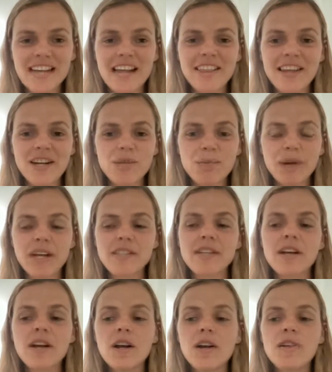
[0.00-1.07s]
and that is because
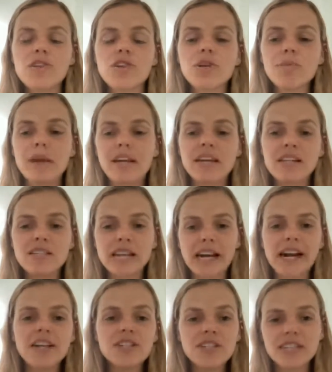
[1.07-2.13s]
during maintenance, like
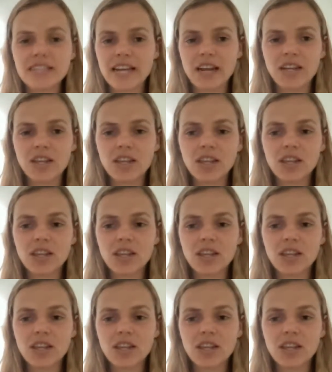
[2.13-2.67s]
I just said,